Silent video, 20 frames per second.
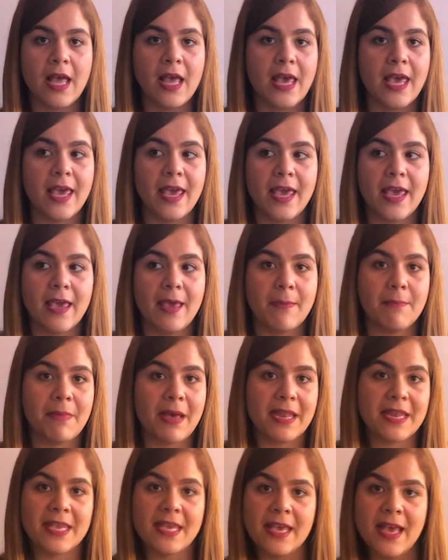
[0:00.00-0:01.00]

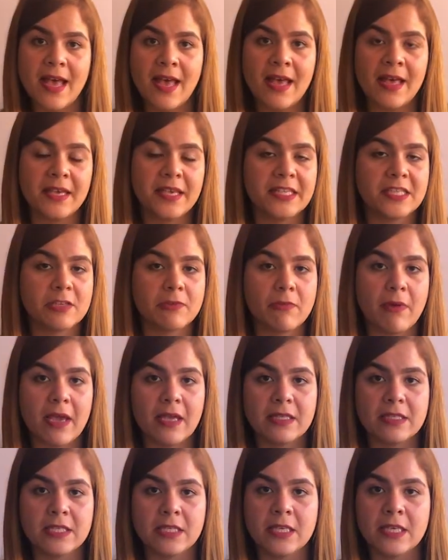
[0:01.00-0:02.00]
Maria is
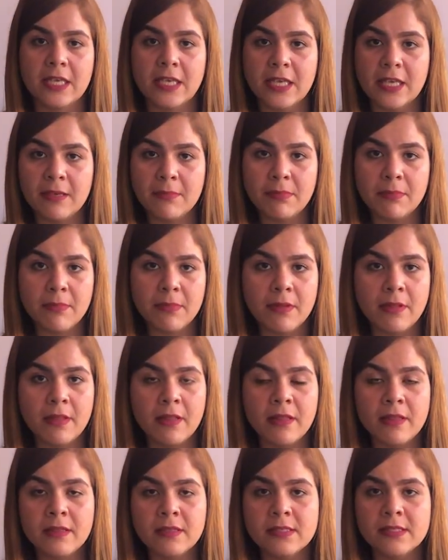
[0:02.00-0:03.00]
writing
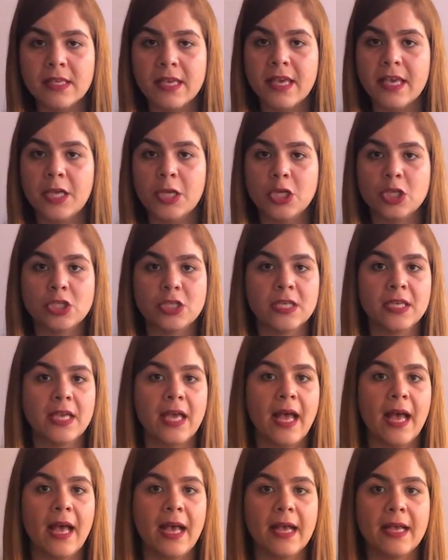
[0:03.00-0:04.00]
emails. She
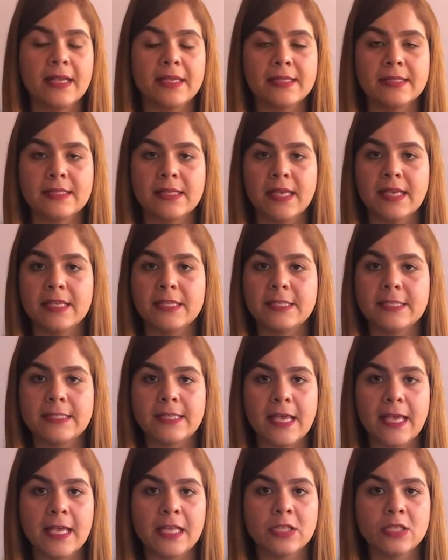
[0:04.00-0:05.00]
has
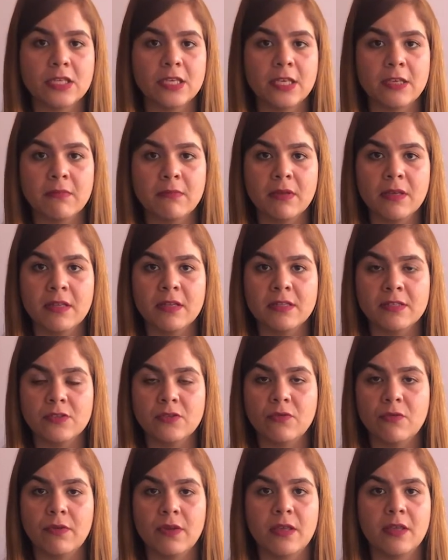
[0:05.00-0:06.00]
sent emails
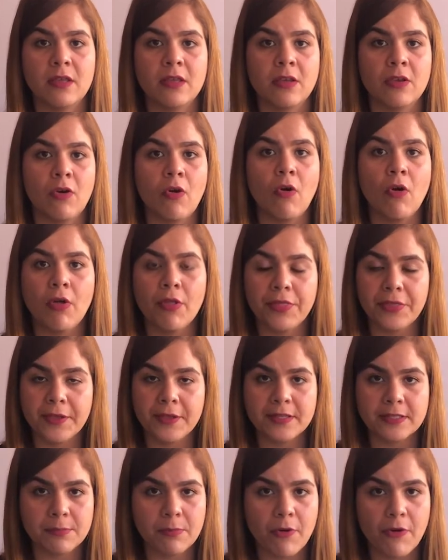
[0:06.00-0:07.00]
during all
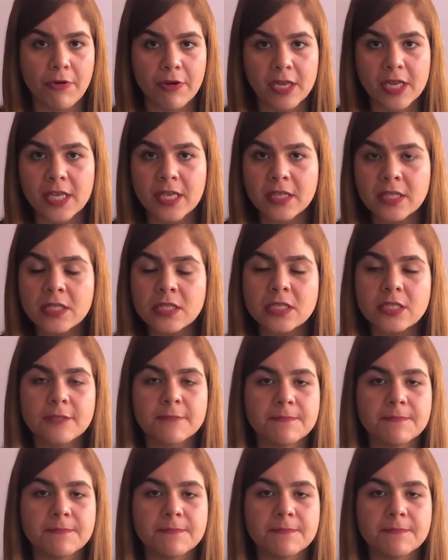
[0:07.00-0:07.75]
this morning.